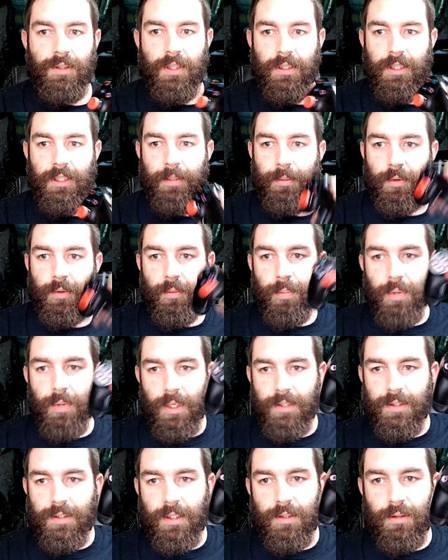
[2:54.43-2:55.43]
typical
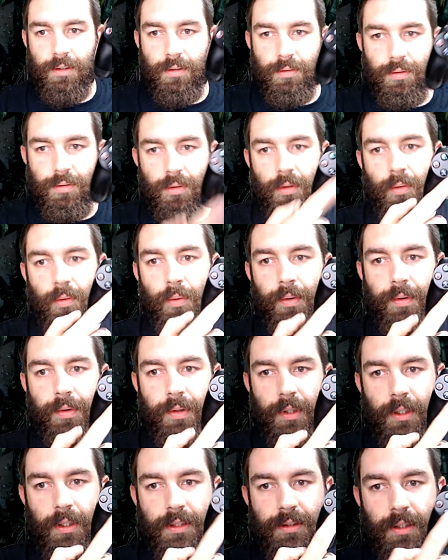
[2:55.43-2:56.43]
PlayStation controller with an
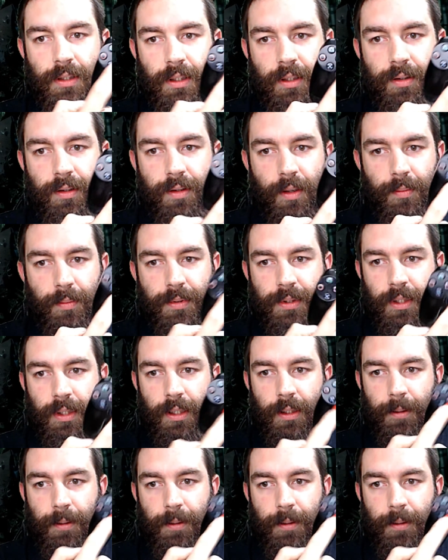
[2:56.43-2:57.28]
extended thumbstick.